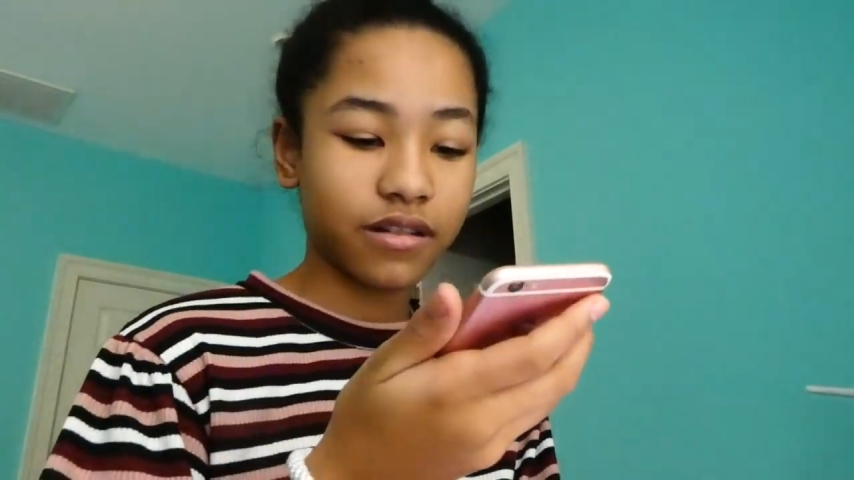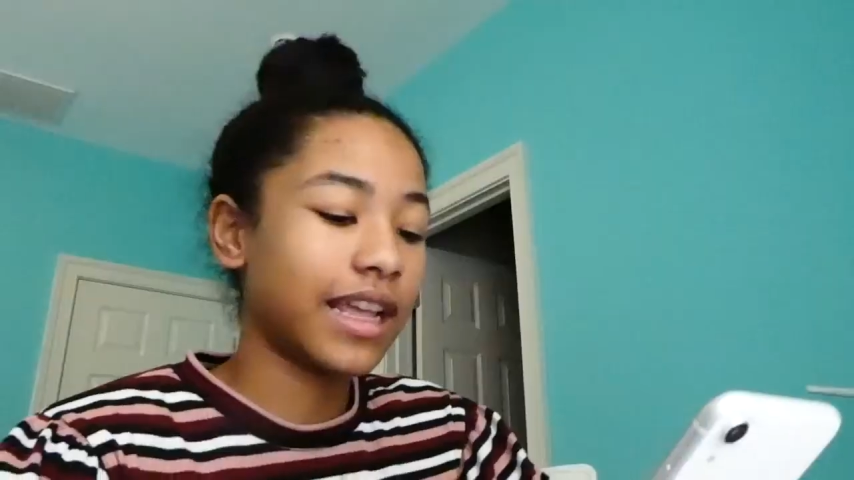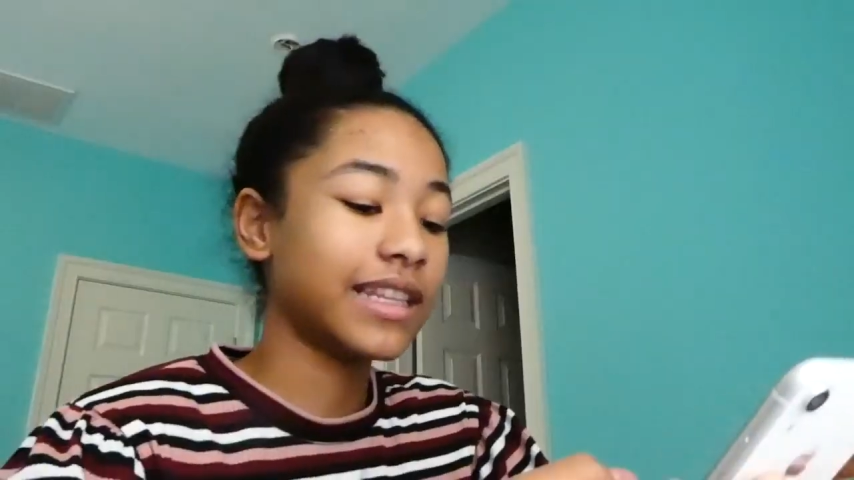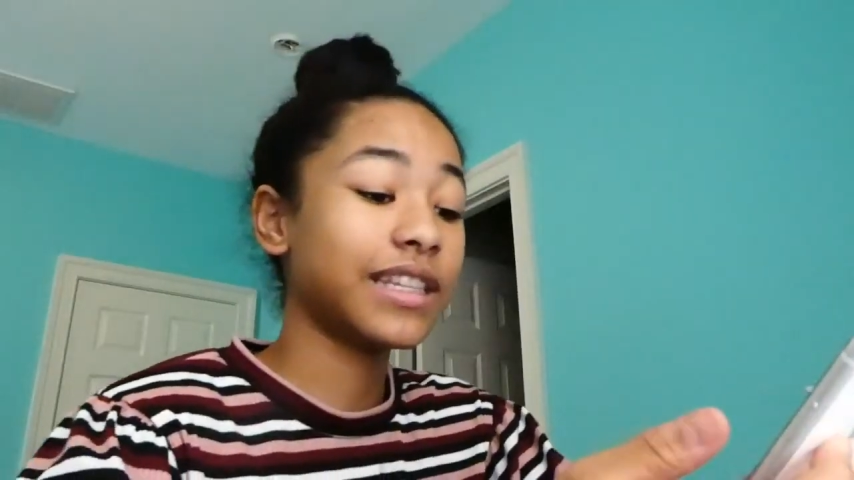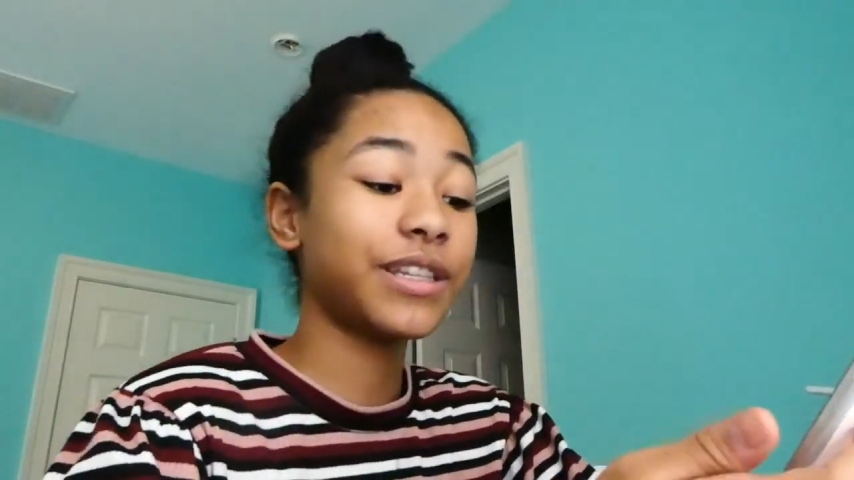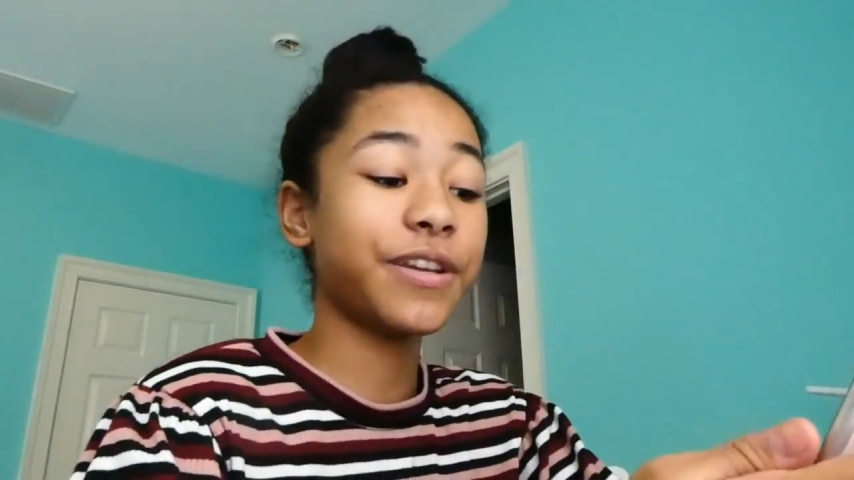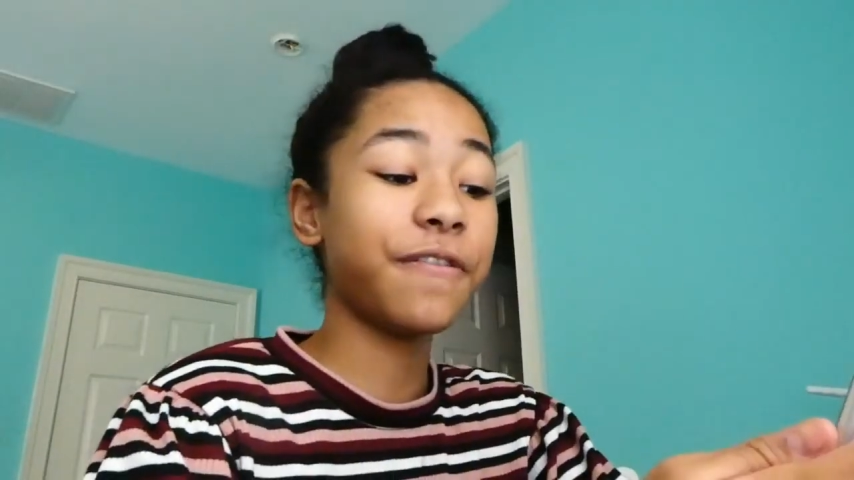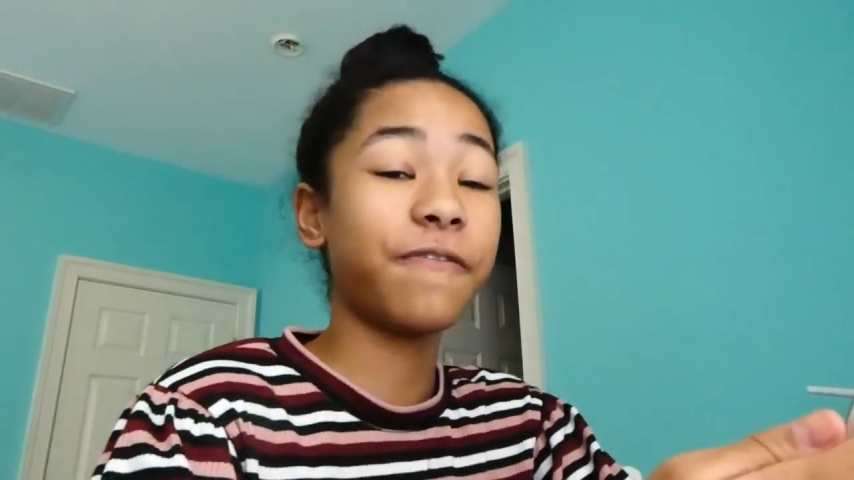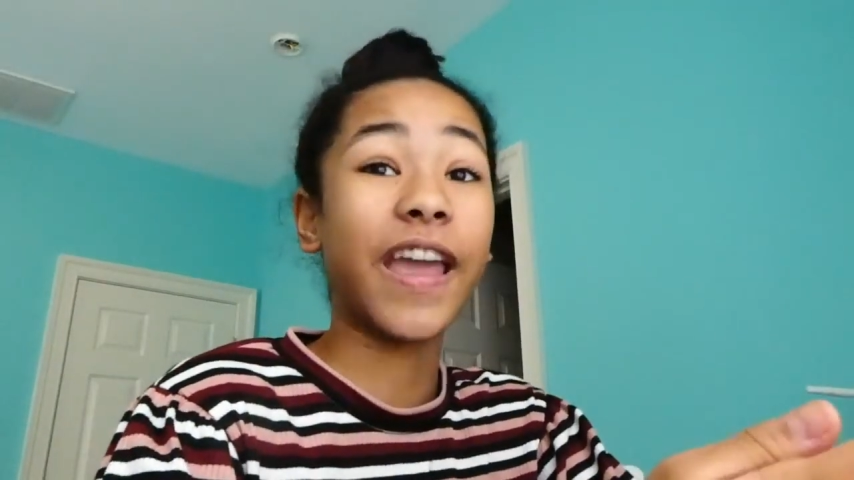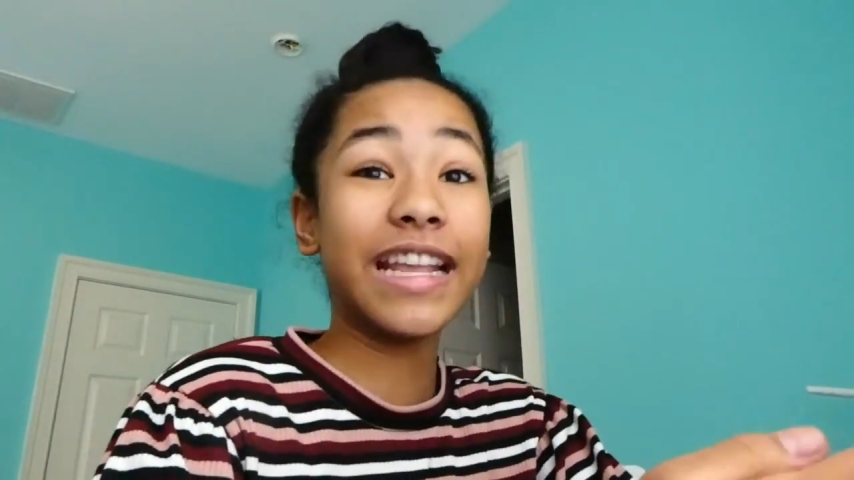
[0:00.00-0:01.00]
Let's
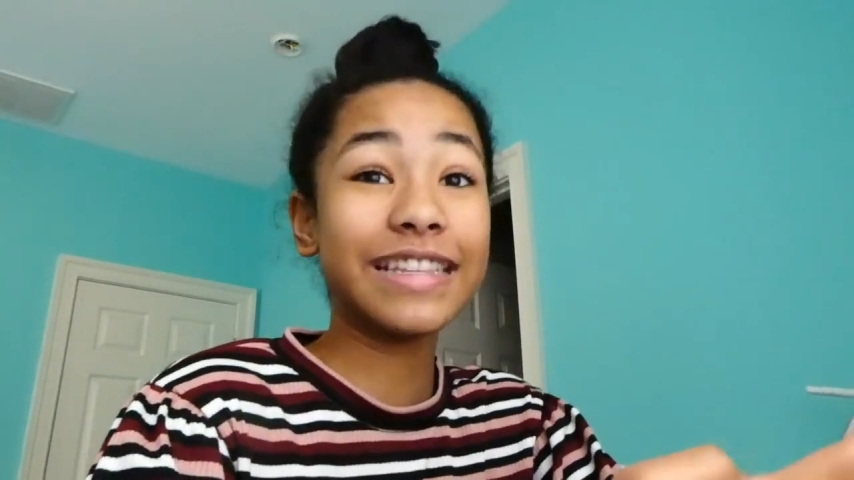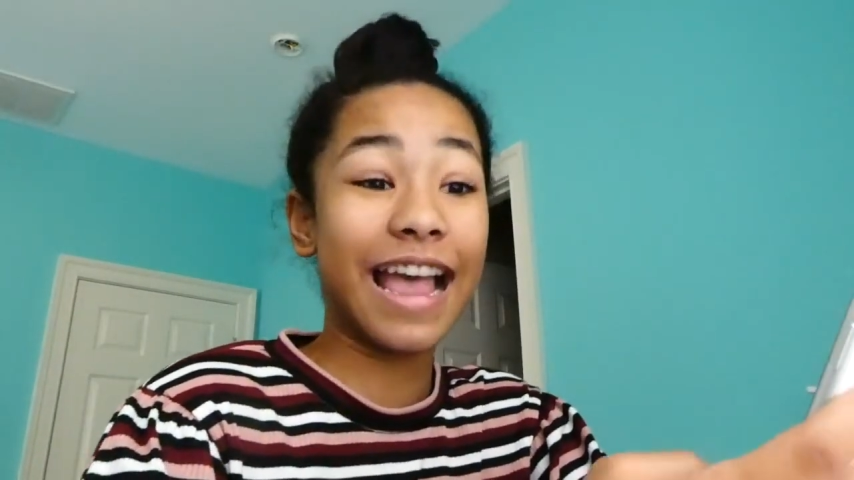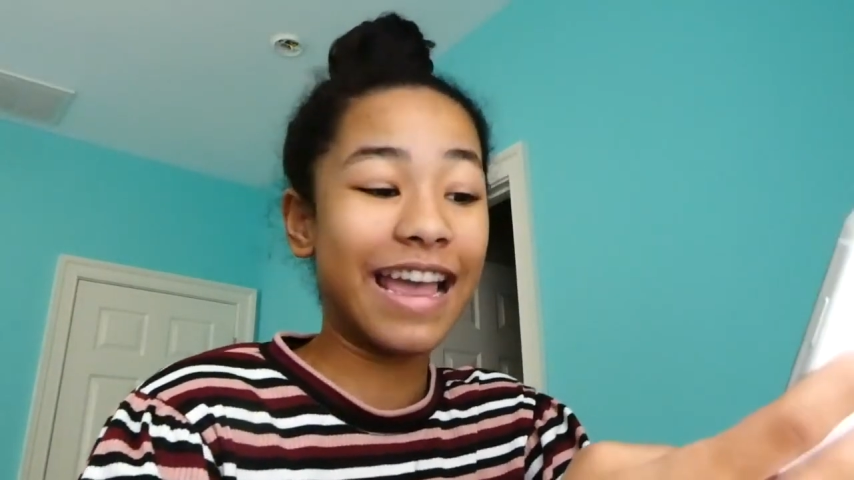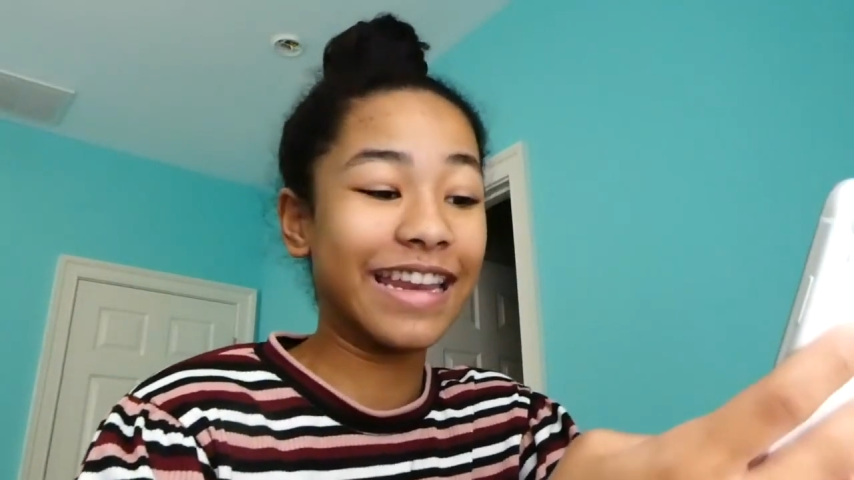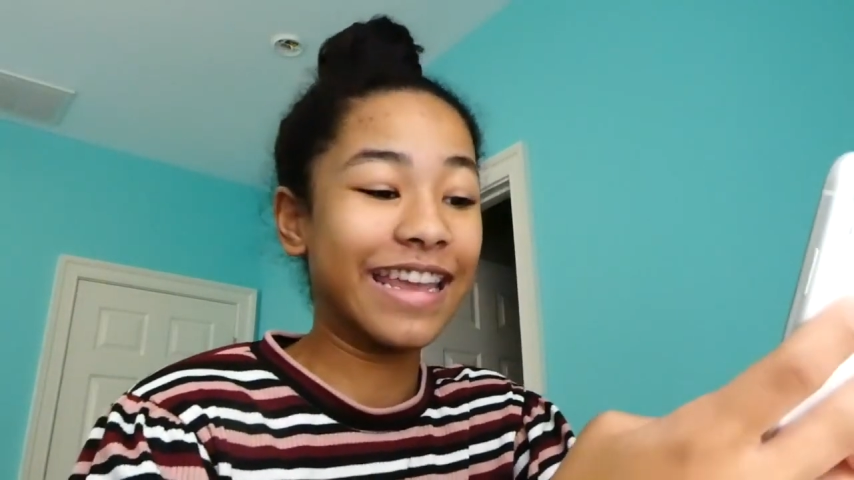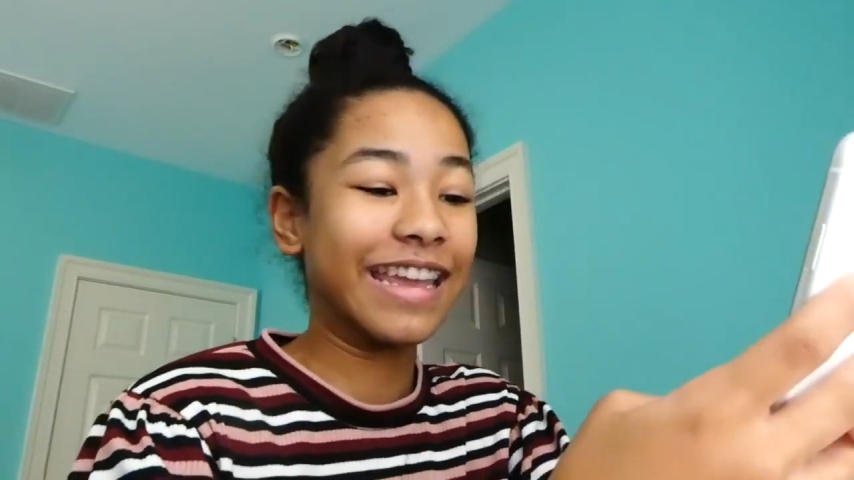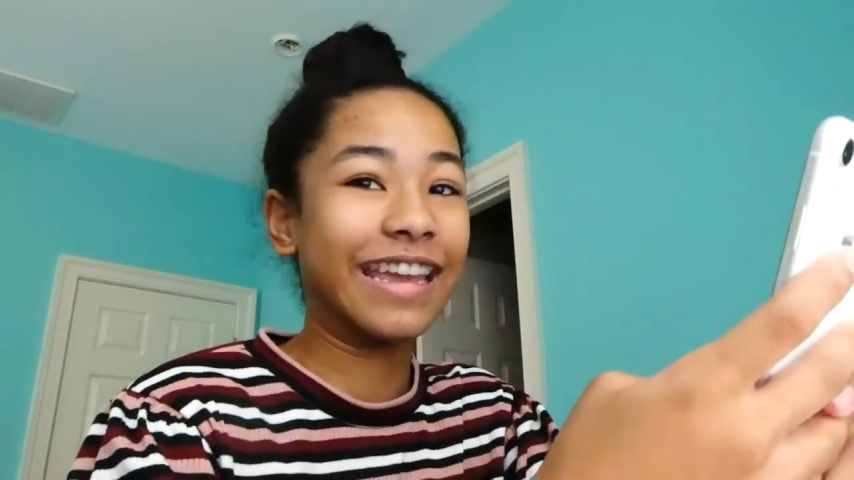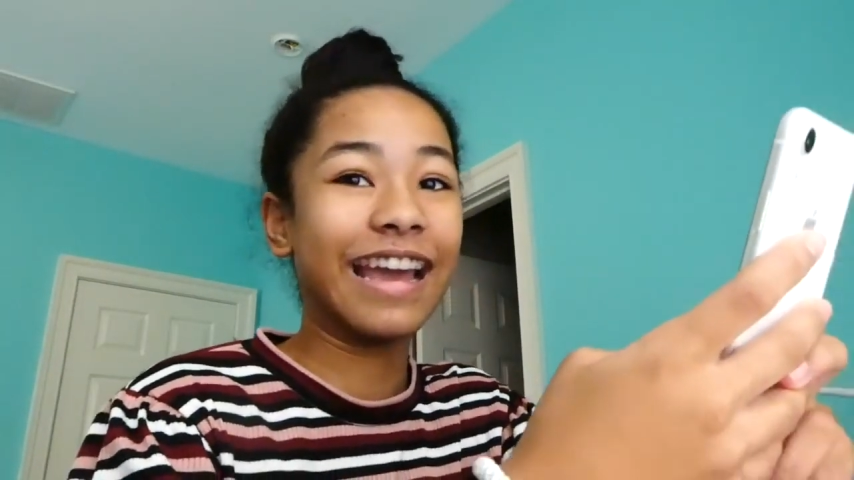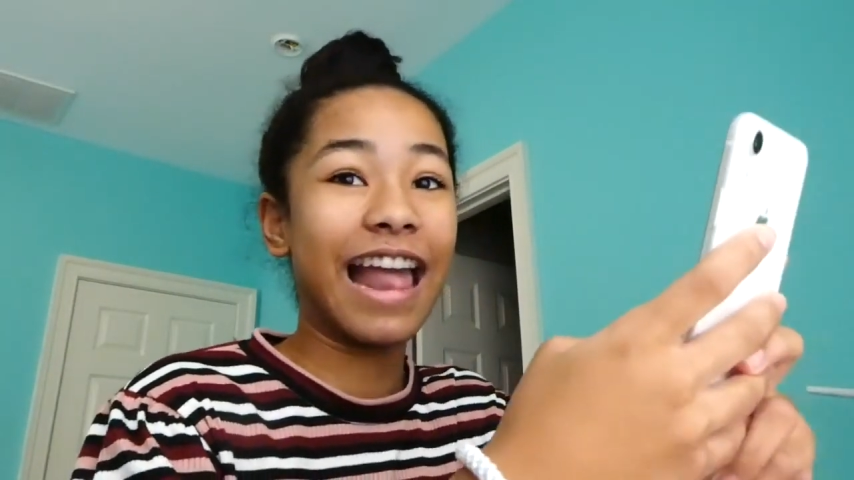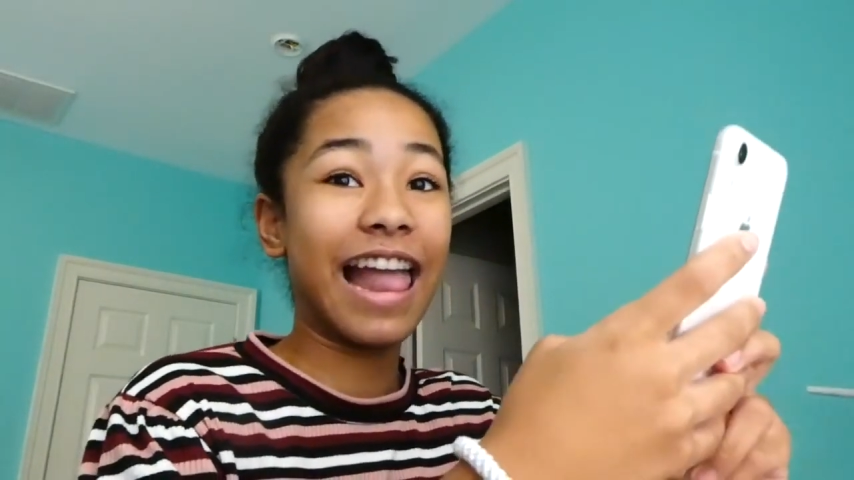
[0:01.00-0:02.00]
do Face
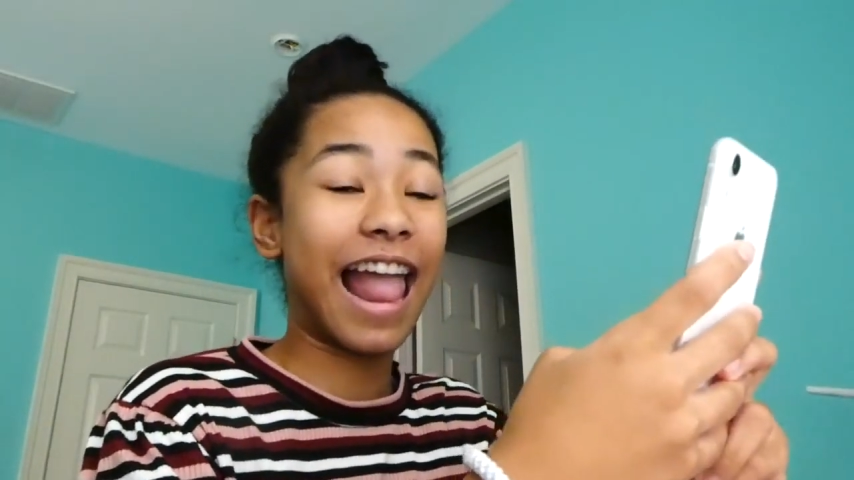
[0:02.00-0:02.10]
ID.